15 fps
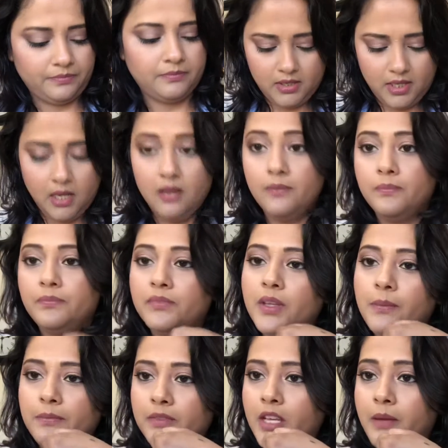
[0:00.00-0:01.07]
See,
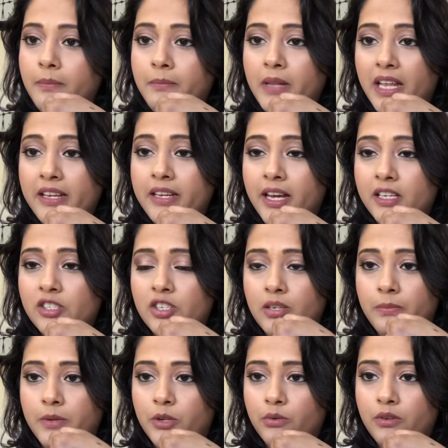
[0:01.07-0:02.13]
they blend actually
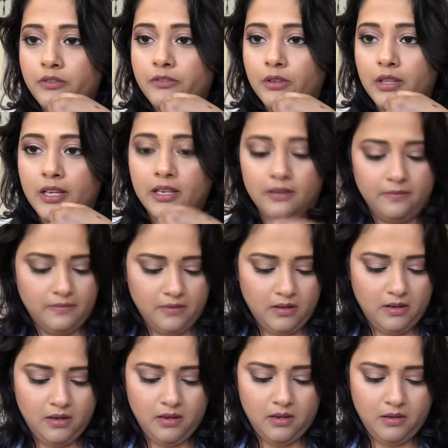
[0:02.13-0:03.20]
beautifully,
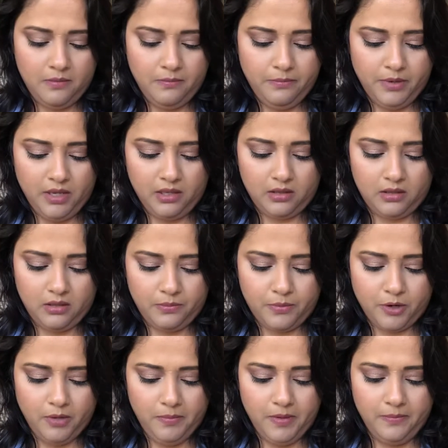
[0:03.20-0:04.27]
but the
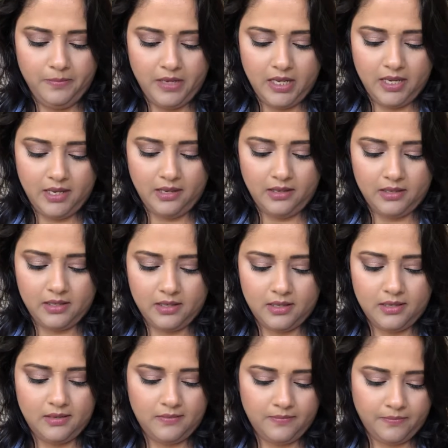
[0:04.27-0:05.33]
problem is
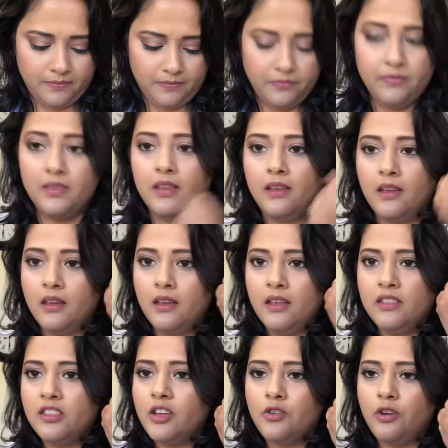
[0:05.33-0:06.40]

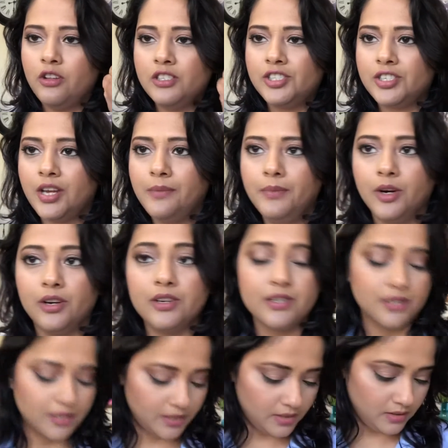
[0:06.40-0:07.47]
they're all
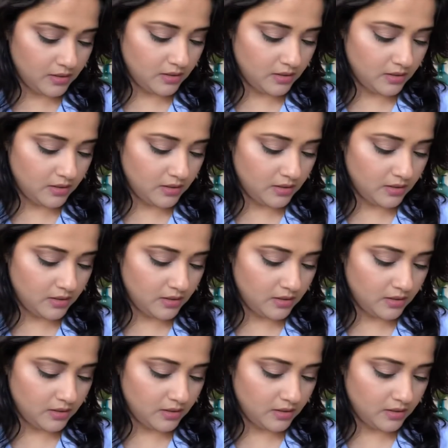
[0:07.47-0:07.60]
shimmers.